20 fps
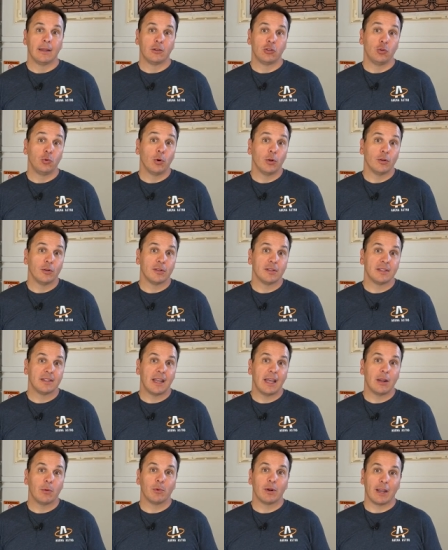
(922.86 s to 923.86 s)
to
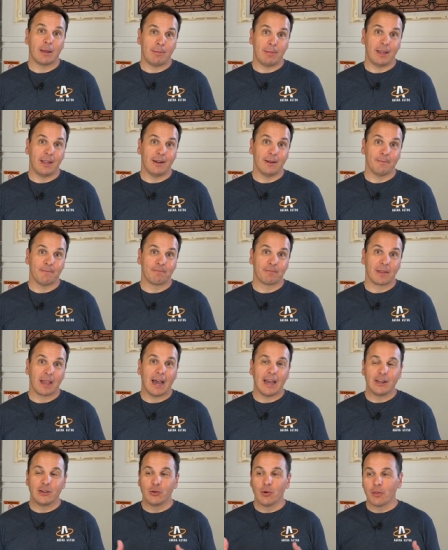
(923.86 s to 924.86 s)
understand what I mean.
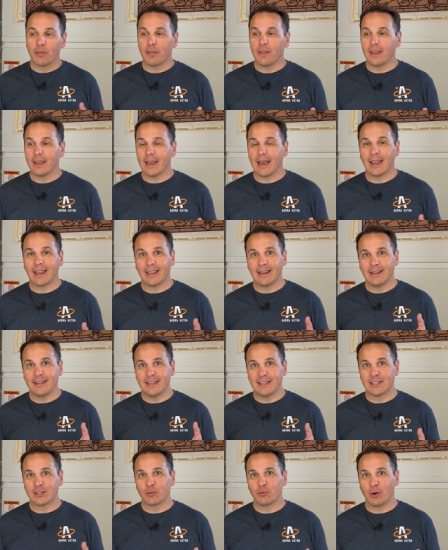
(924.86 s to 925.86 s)
I don't think I can
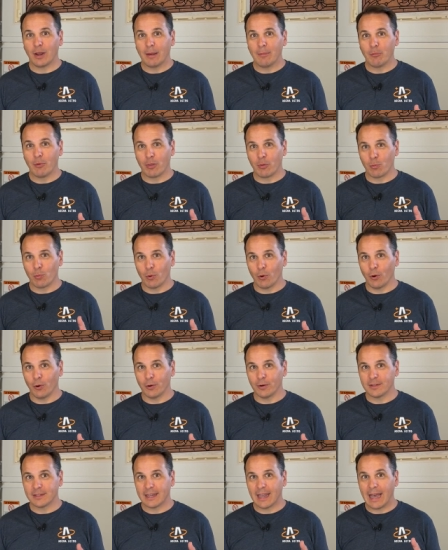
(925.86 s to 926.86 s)
describe with
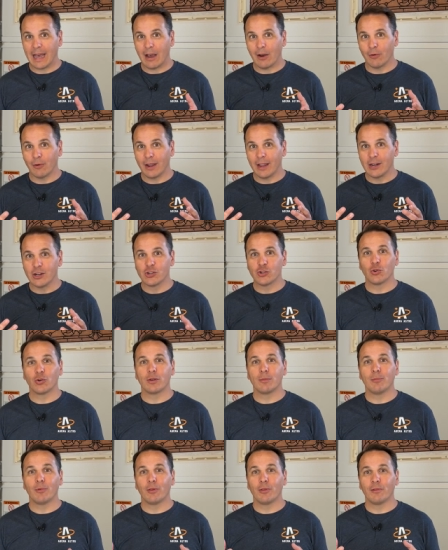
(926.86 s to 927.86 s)
words how
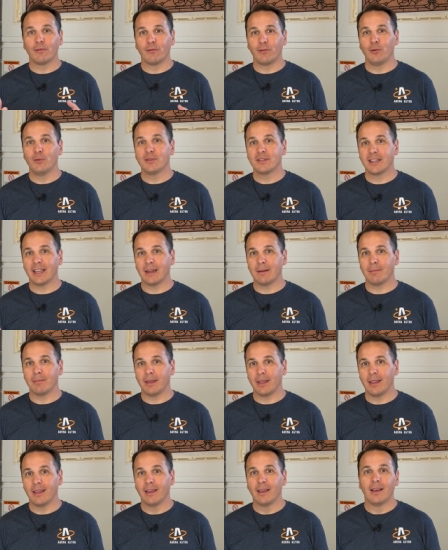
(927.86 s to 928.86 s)
enjoyable the views can
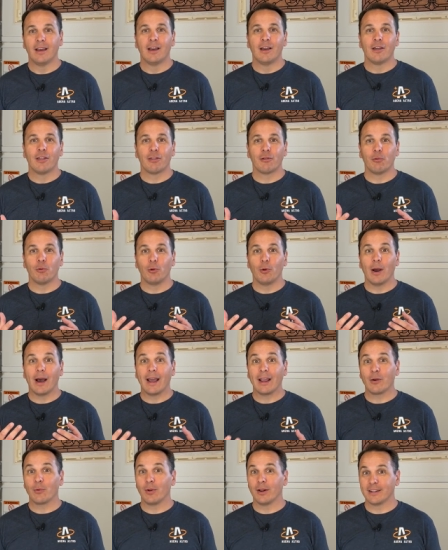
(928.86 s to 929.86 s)
be through a
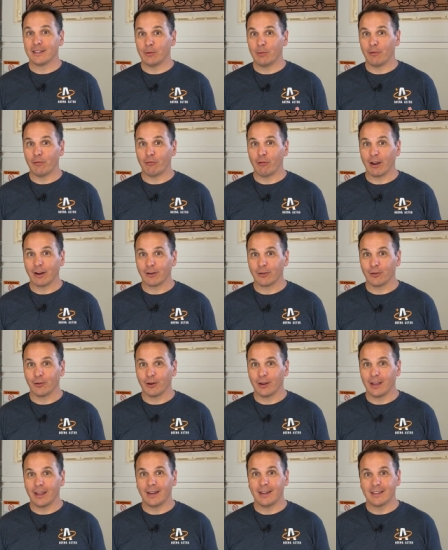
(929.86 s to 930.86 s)
high quality
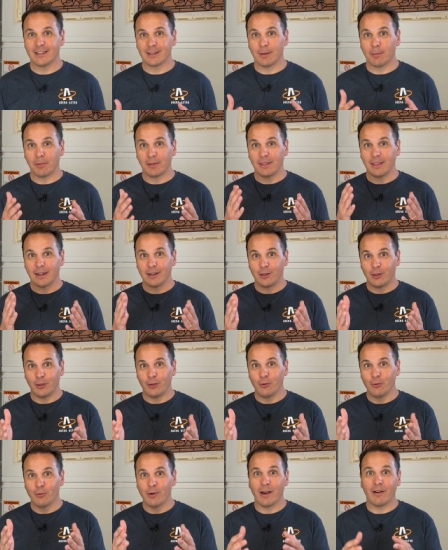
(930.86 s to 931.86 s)
refractor. It is something that
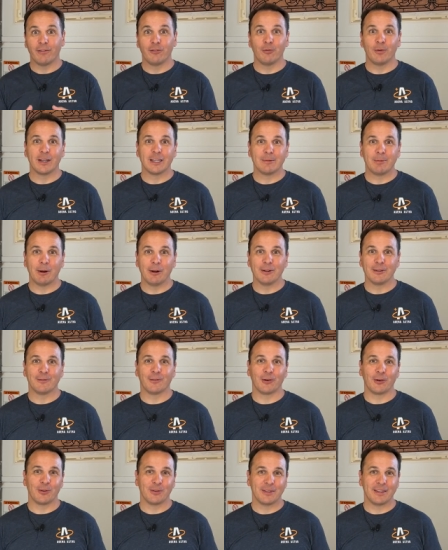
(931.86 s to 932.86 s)
you have to experience
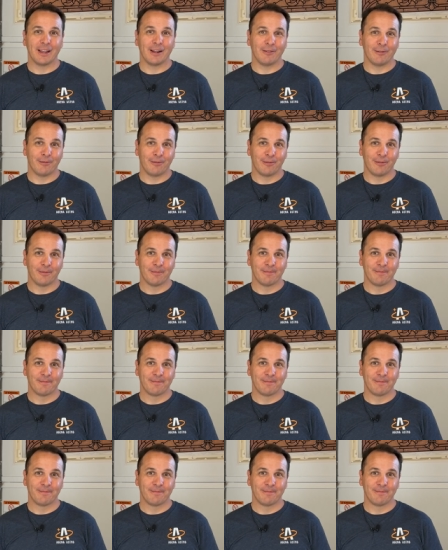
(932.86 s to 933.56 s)
for yourself.